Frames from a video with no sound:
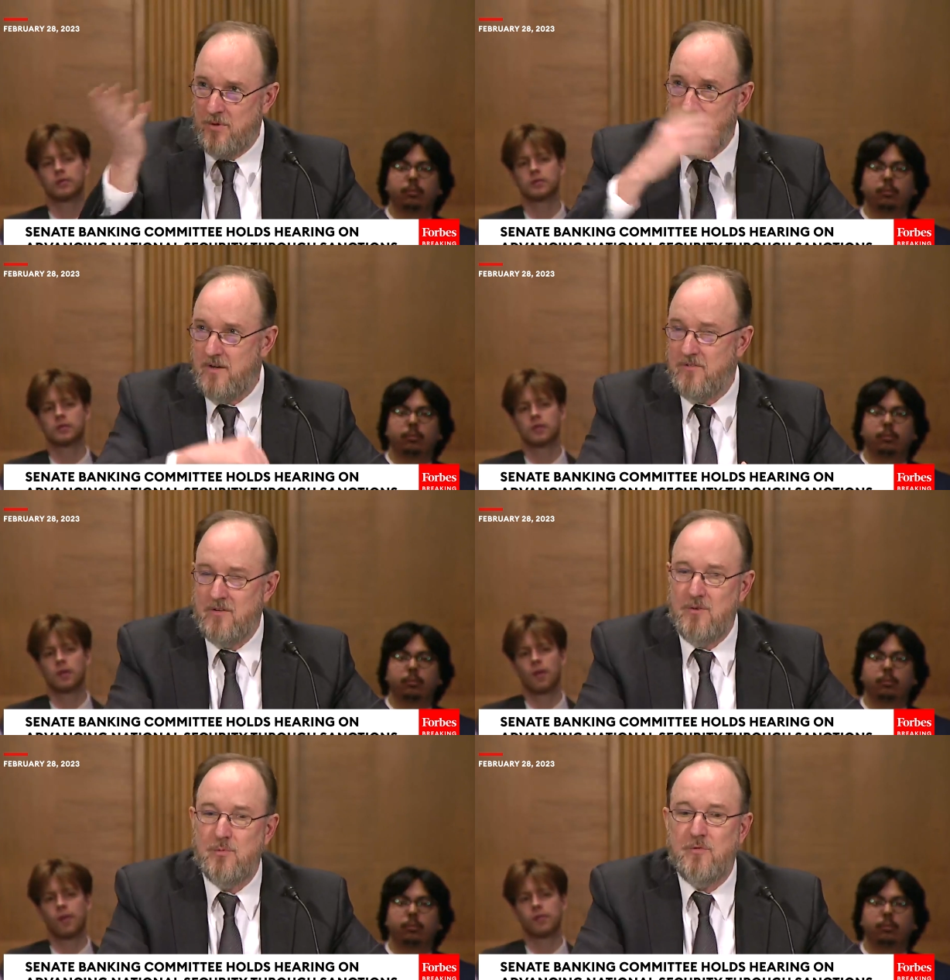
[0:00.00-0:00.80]
Speaker 1: the parties
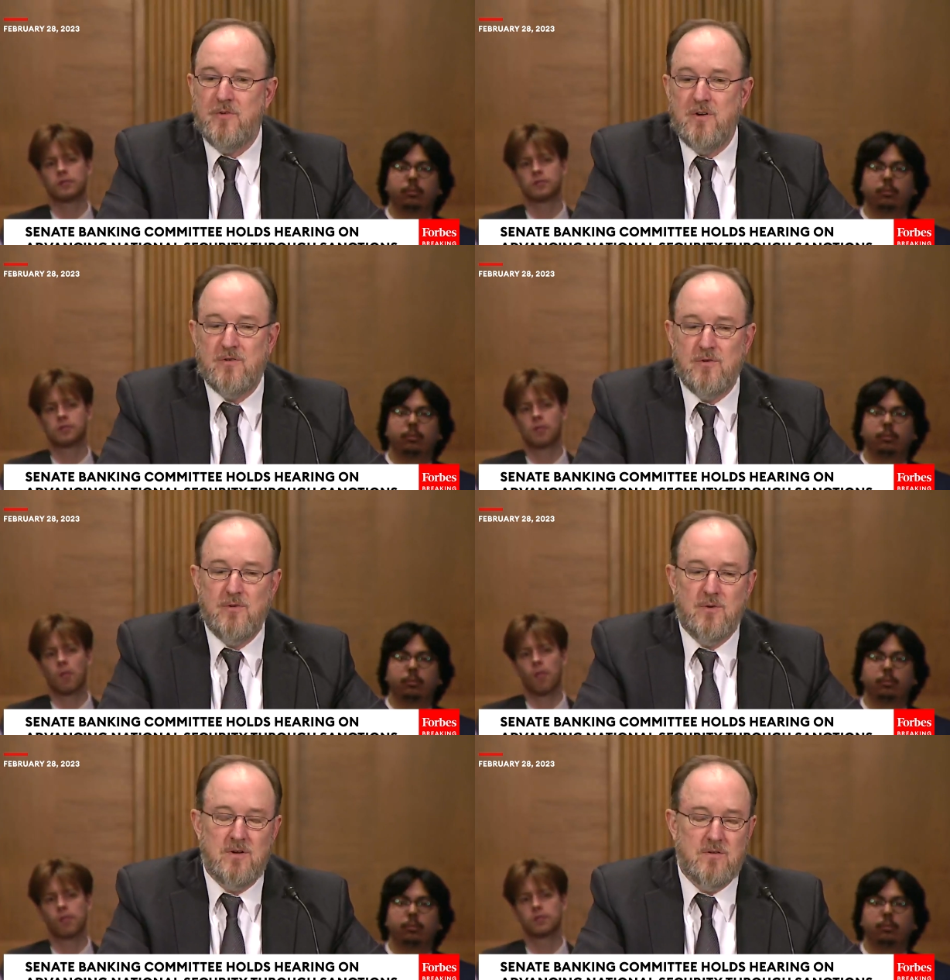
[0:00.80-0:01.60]
that you're referring
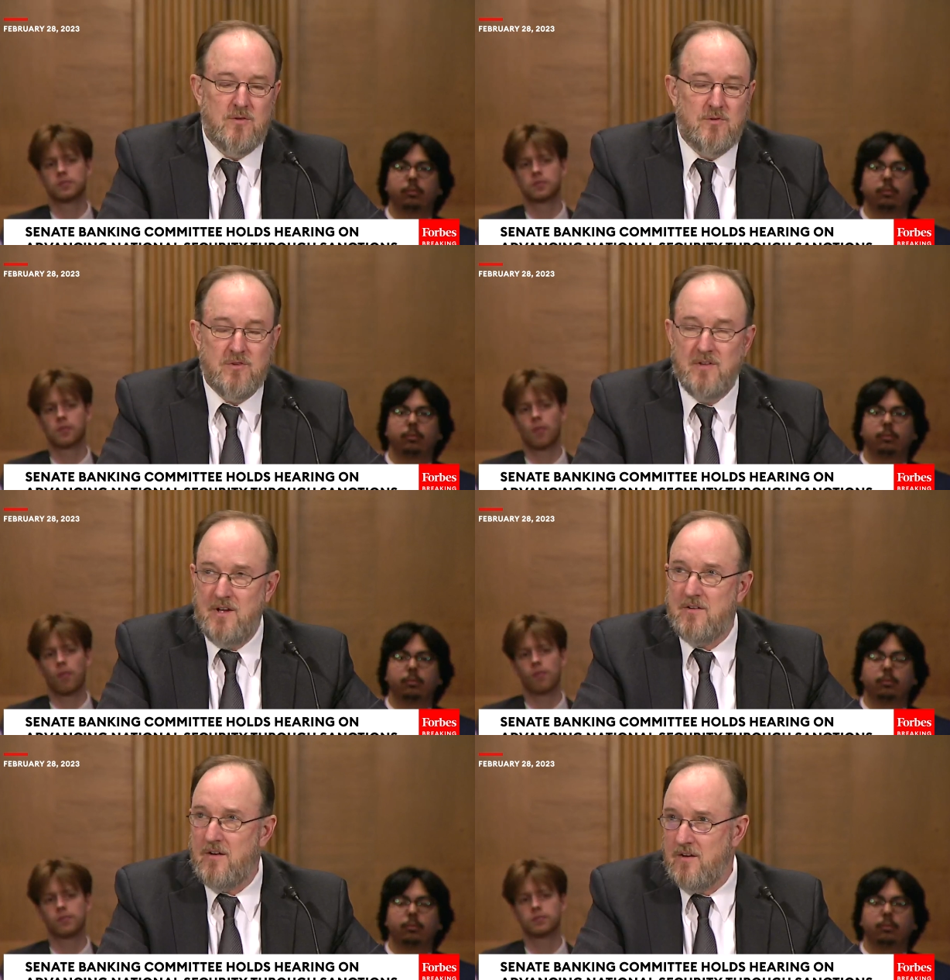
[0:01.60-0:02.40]
to, and using the
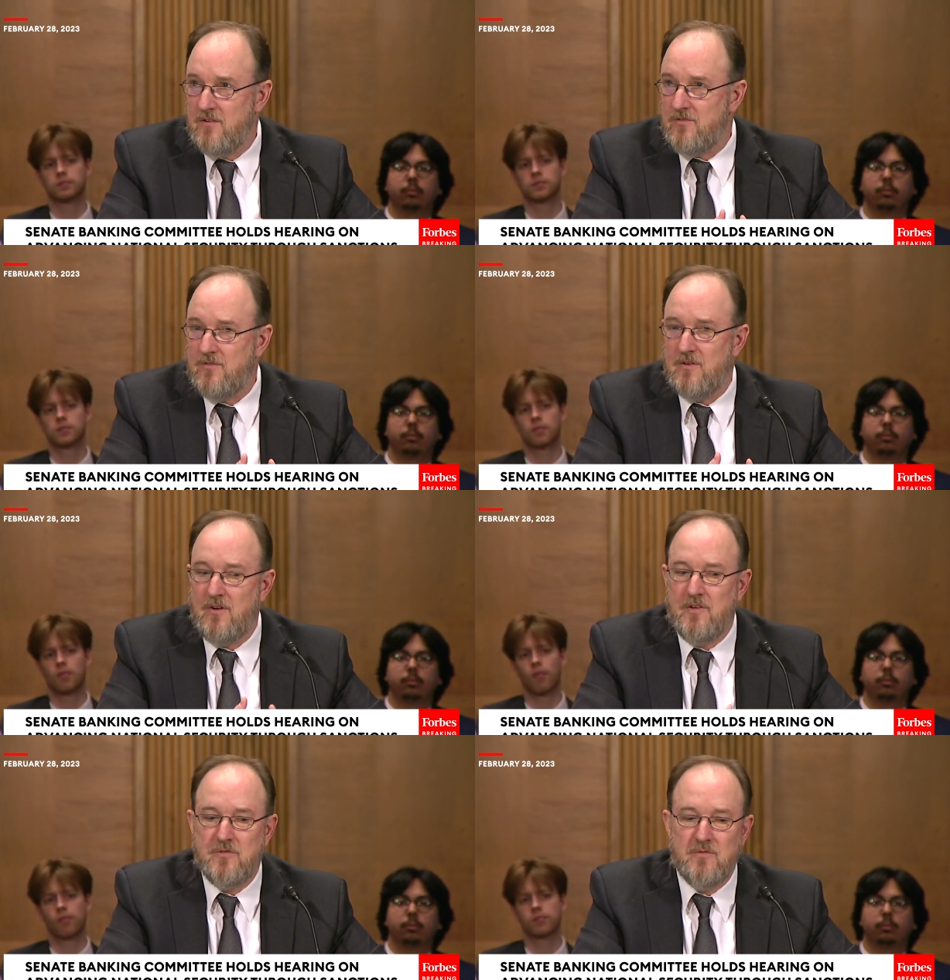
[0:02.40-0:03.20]
entity list
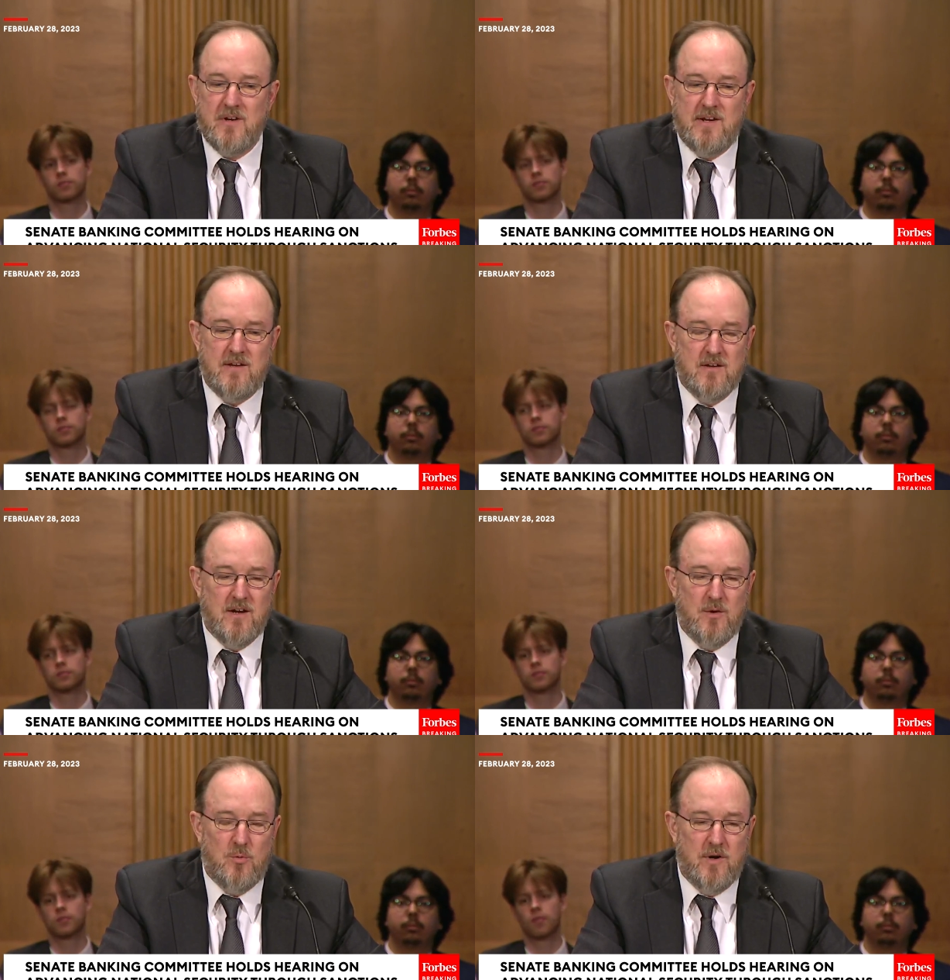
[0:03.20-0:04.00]
aggressively
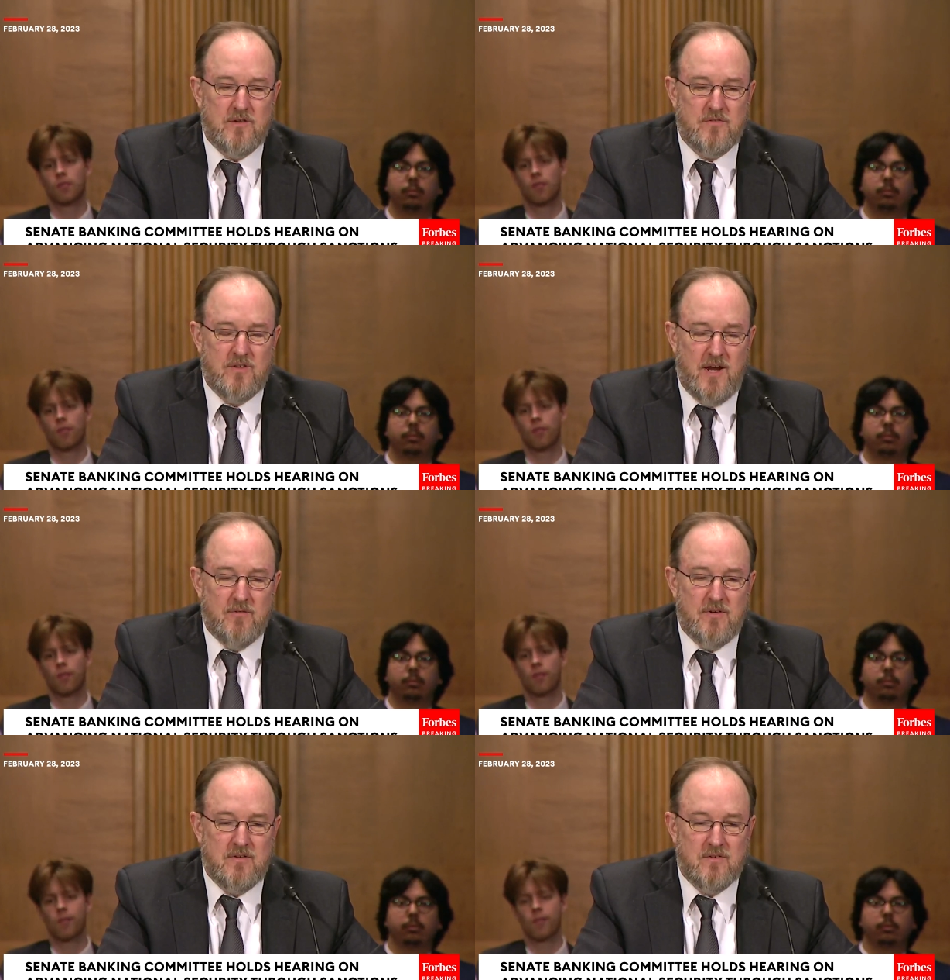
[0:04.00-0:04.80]
uh, once the
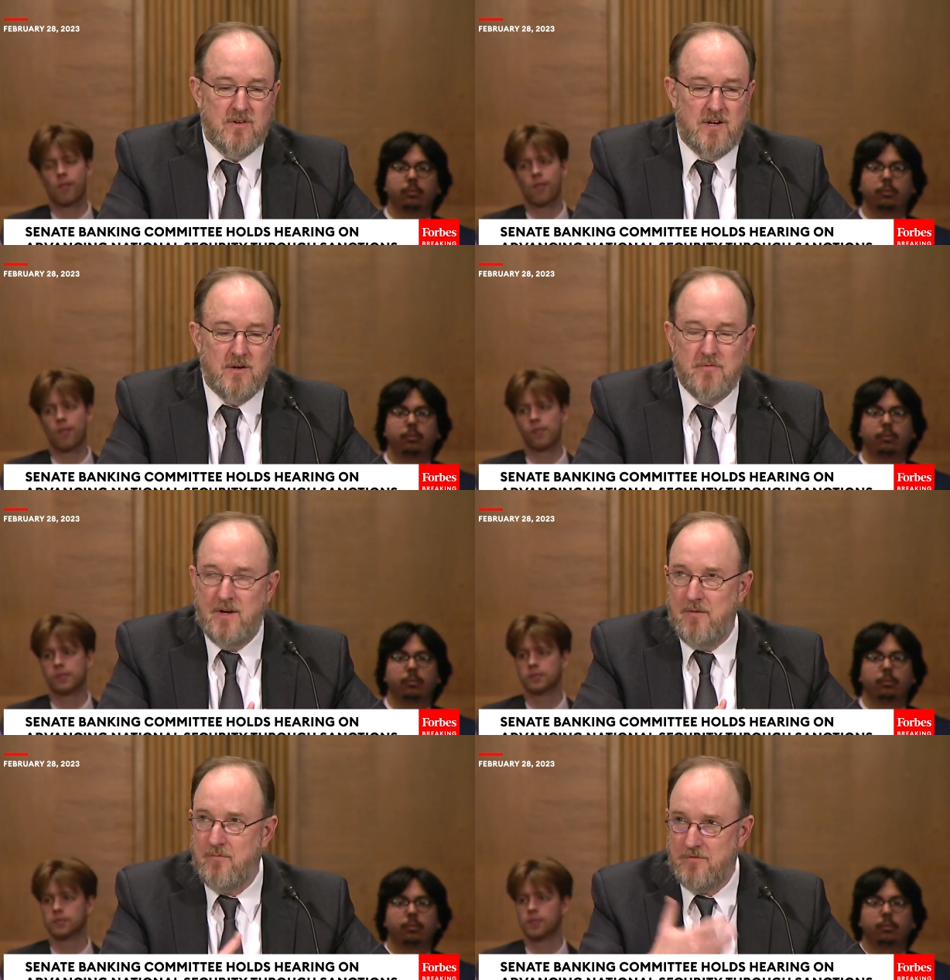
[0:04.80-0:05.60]
evidence is
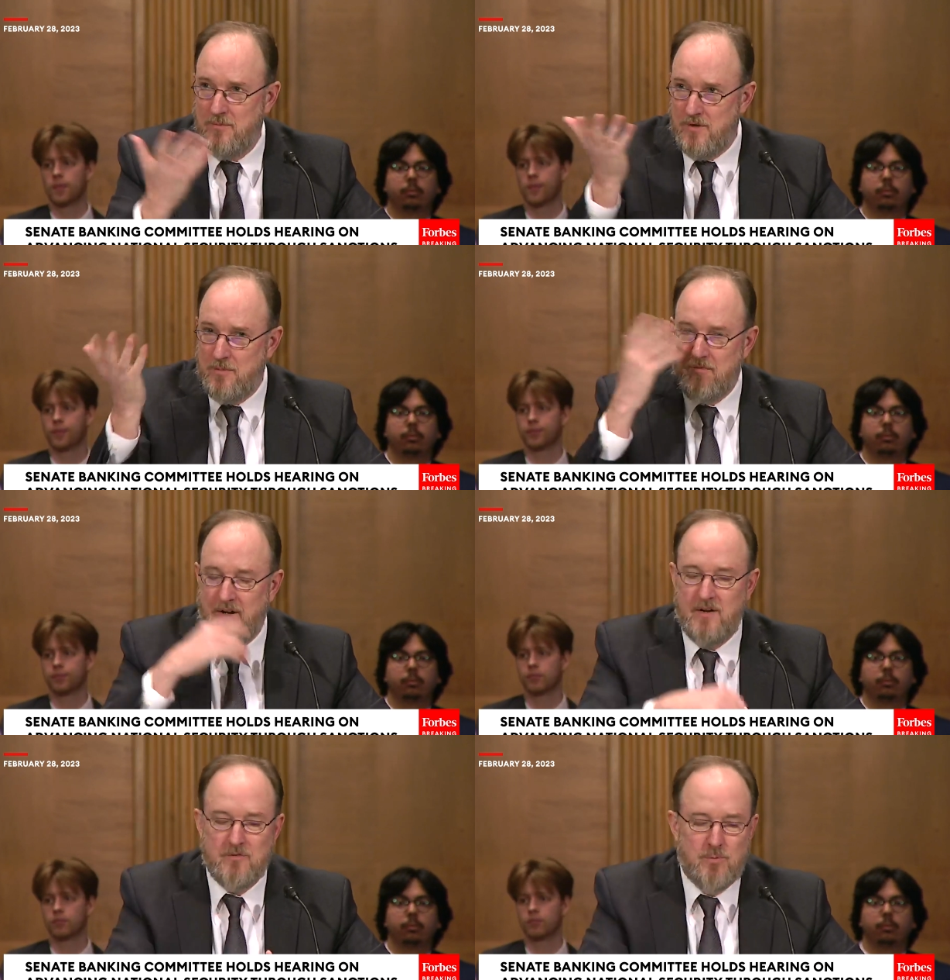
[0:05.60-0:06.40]
identified of somebody
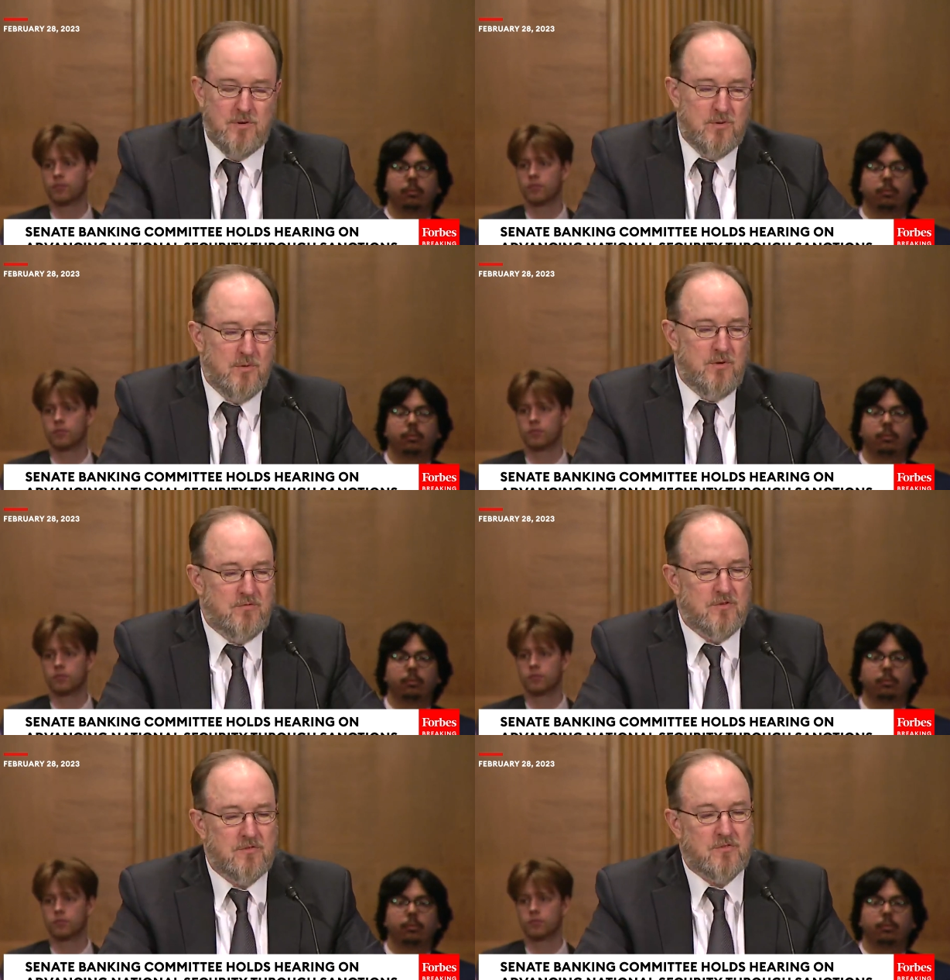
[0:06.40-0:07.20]
providing support to what you've
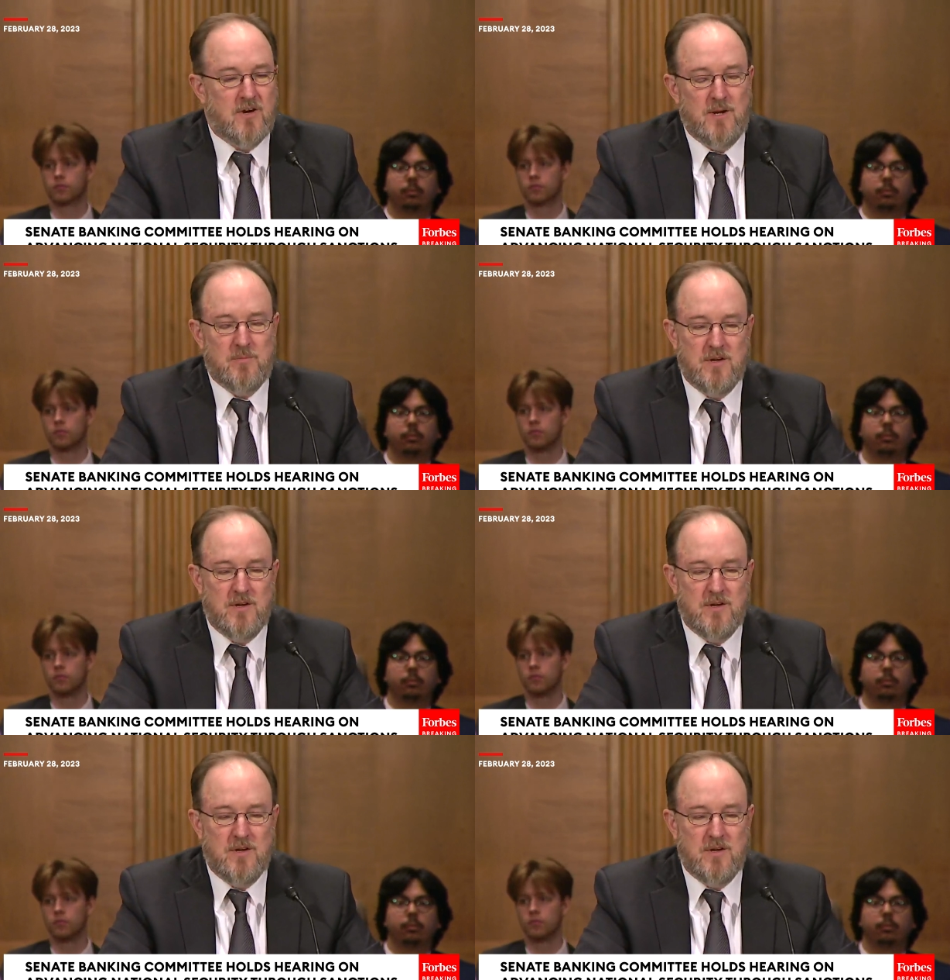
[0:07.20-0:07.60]
just described.